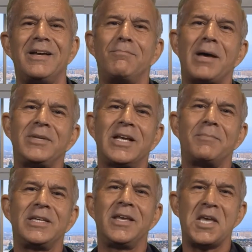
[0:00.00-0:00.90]
By
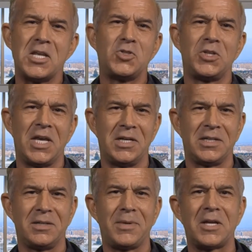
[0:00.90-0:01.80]
becoming
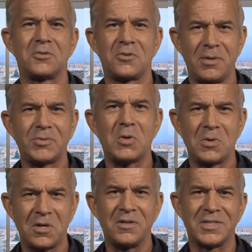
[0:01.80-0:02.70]
educated about
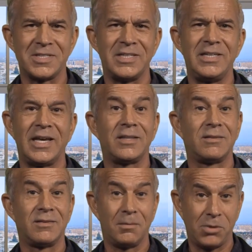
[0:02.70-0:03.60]
cryptocurrency
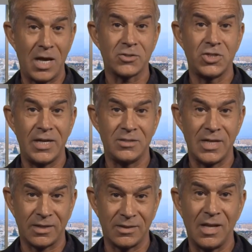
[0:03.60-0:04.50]
and the blockchain
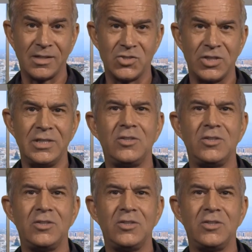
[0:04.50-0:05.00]
technology,